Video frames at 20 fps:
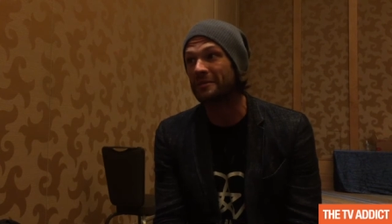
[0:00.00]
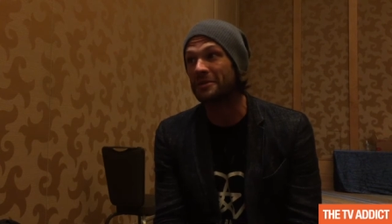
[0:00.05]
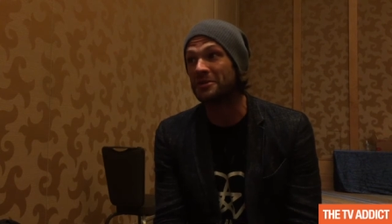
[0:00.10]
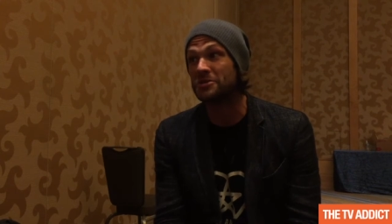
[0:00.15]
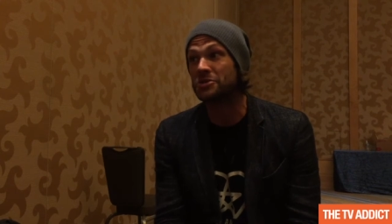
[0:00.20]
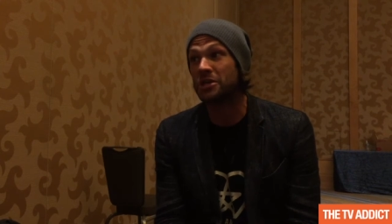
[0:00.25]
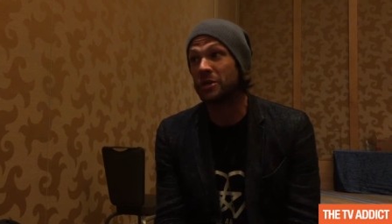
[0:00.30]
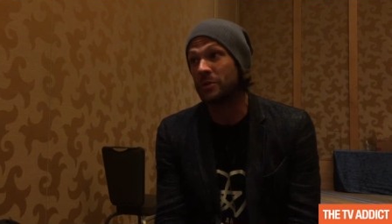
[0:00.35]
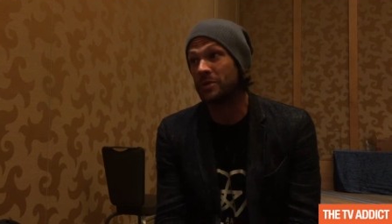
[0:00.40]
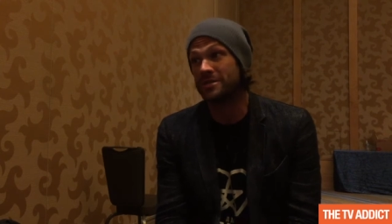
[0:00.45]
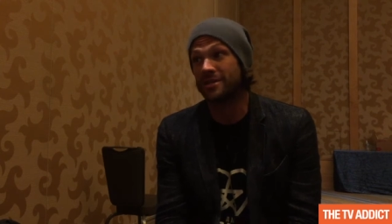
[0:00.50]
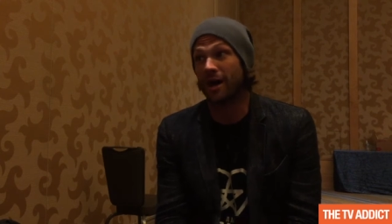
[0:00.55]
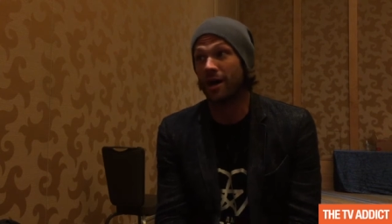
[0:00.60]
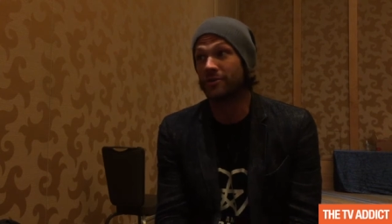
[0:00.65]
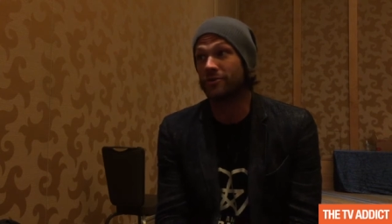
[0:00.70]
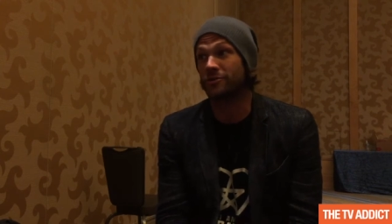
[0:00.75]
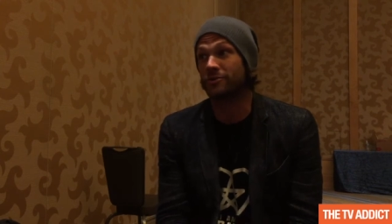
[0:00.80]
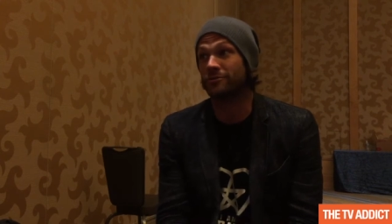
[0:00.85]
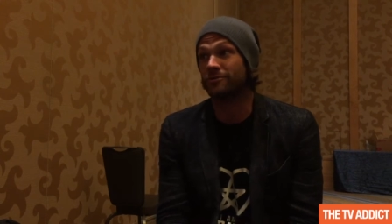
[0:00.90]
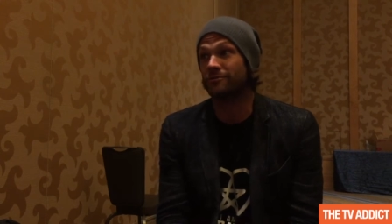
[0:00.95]
I mean, she was the
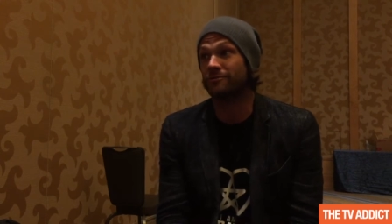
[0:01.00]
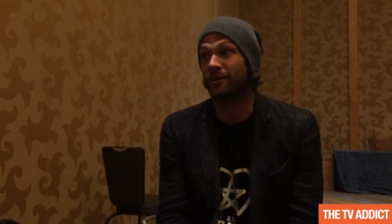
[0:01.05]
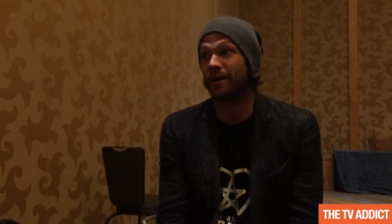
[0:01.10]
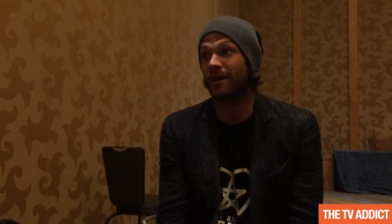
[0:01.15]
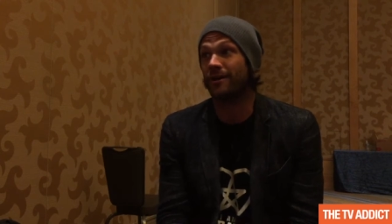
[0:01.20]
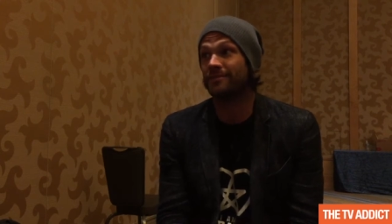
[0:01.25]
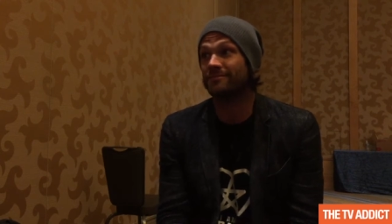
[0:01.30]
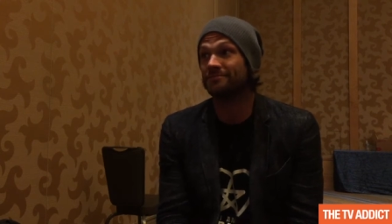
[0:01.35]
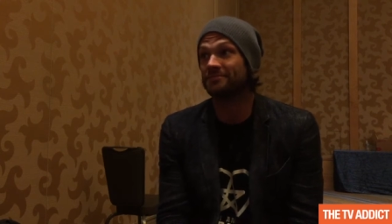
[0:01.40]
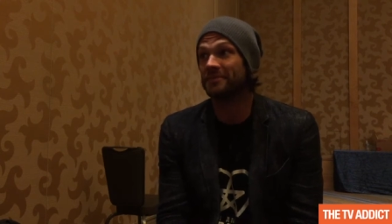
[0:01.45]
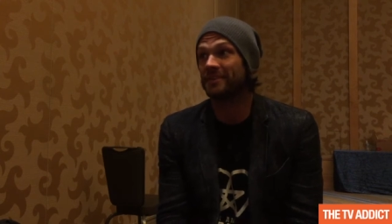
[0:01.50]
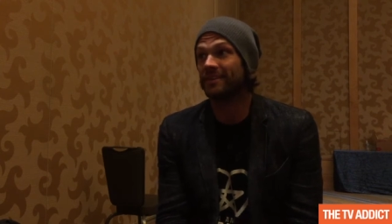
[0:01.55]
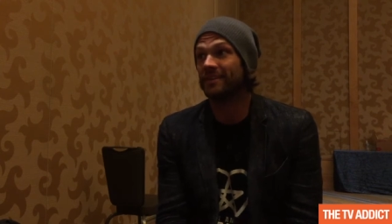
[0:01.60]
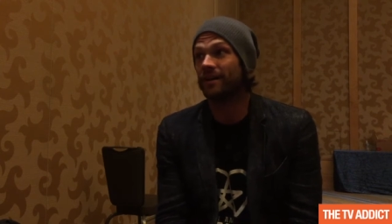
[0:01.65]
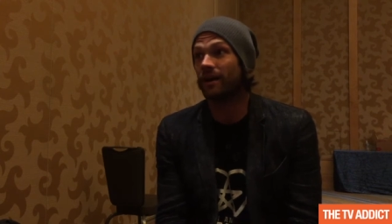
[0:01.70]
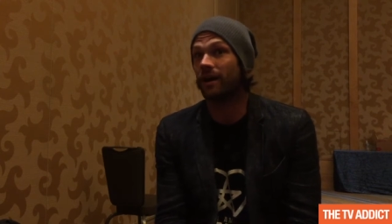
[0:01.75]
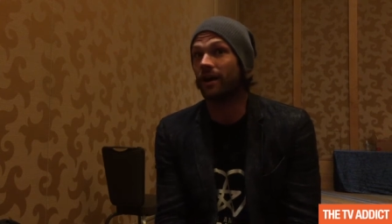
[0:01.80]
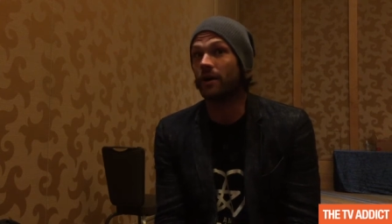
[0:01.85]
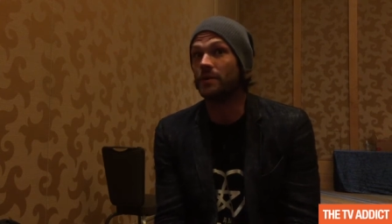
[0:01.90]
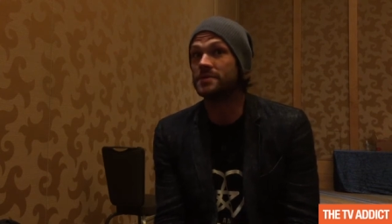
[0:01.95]
hunter, right?
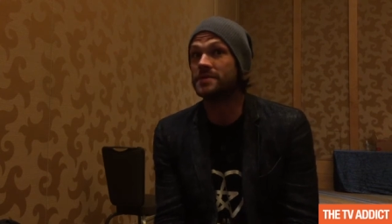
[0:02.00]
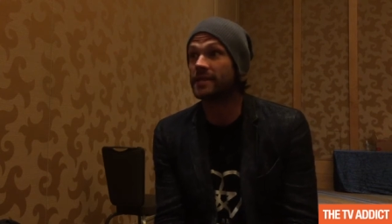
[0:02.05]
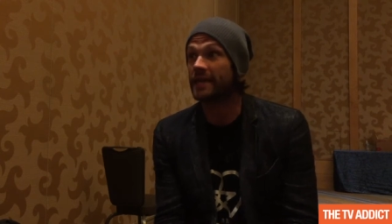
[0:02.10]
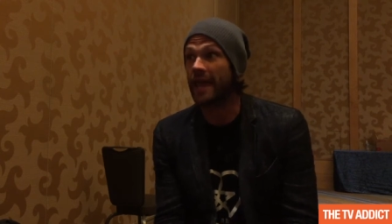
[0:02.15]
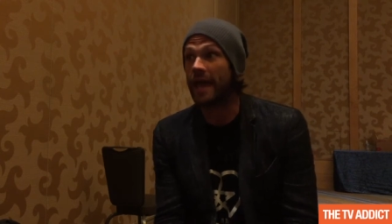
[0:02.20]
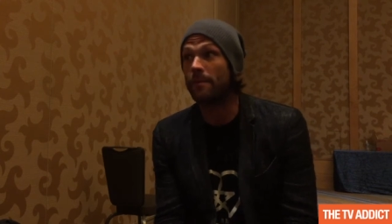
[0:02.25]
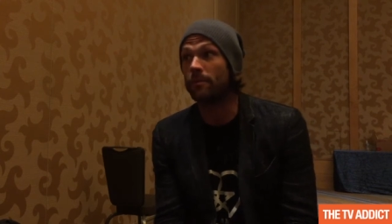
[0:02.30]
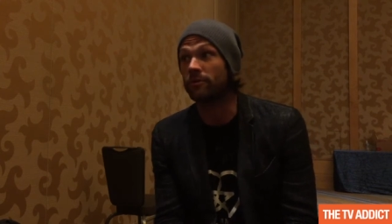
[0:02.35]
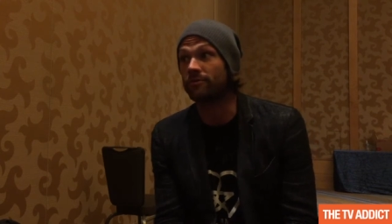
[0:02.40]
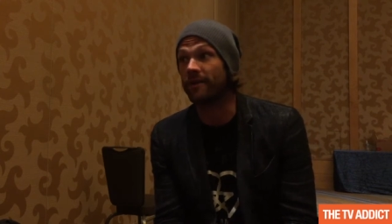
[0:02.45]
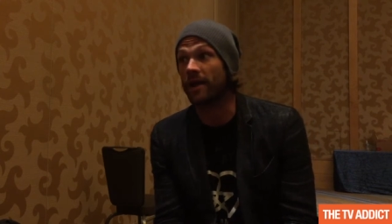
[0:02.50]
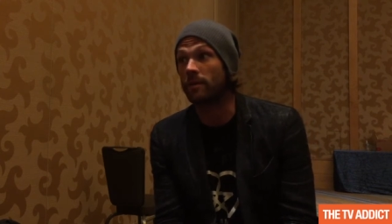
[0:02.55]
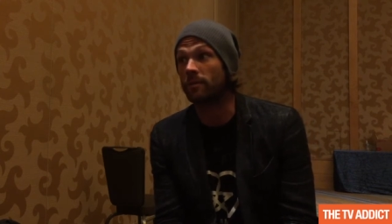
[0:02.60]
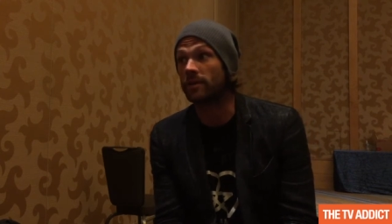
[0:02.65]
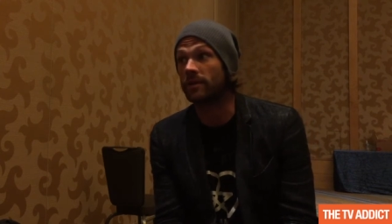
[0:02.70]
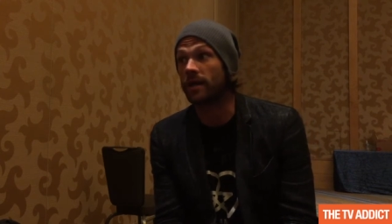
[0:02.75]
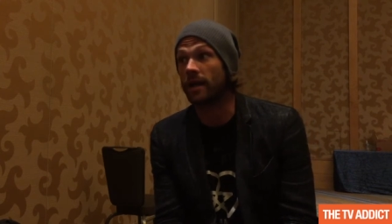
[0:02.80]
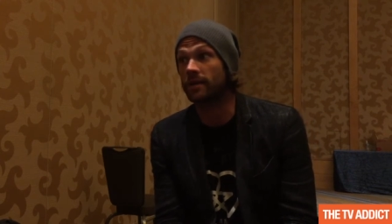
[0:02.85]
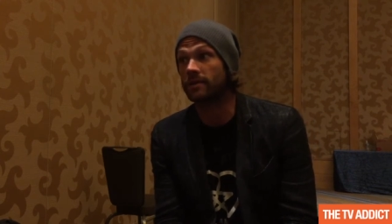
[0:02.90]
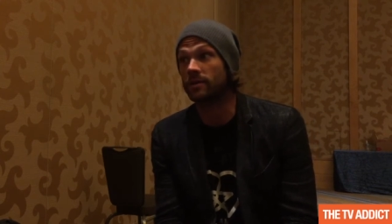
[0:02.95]
Uh, it was the Campbell
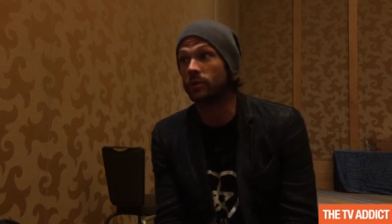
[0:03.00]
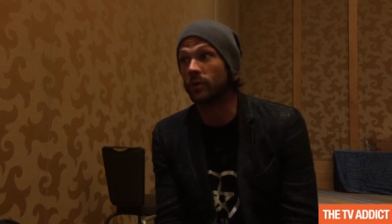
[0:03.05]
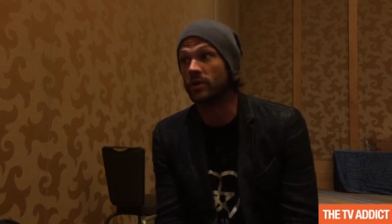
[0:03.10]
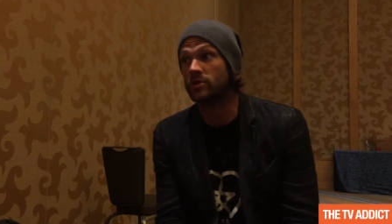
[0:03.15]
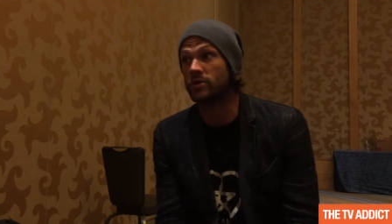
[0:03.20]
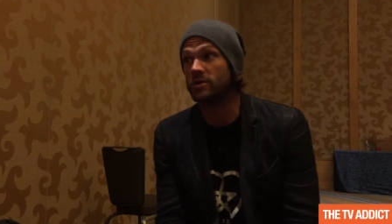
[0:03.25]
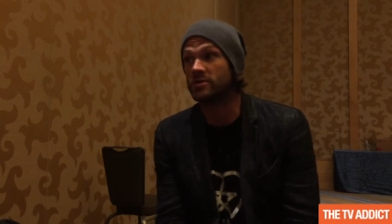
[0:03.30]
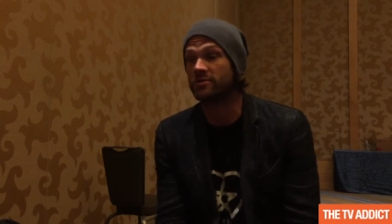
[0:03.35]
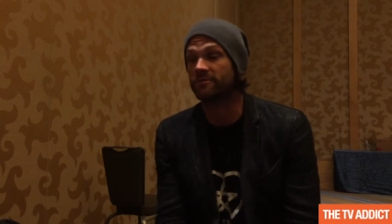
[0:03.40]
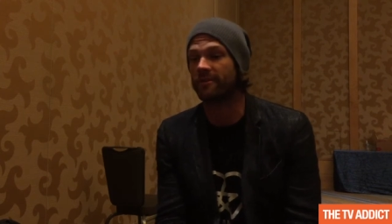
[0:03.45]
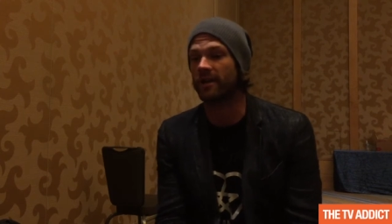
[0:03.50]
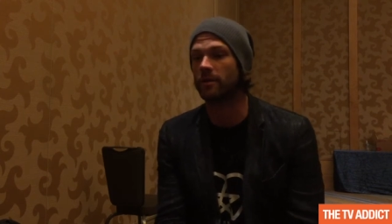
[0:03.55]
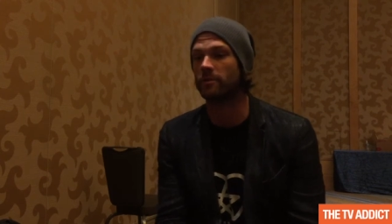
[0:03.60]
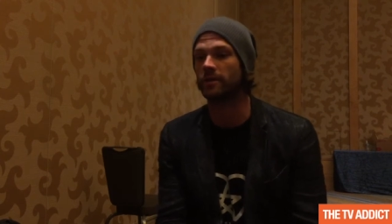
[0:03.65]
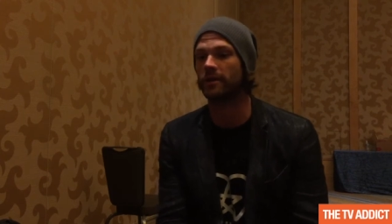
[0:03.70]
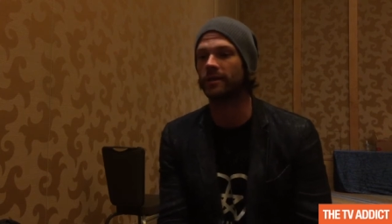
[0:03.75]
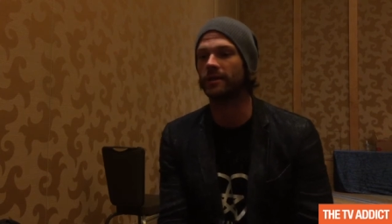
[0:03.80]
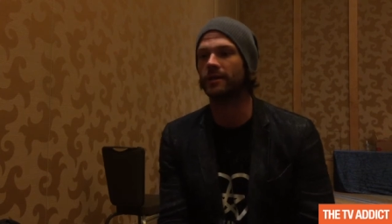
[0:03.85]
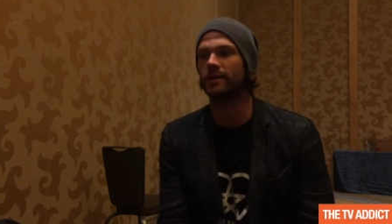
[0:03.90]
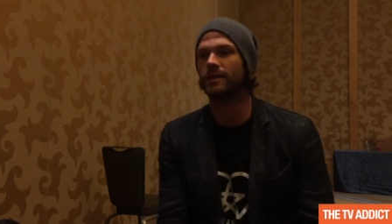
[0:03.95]
family, not the Winchester family.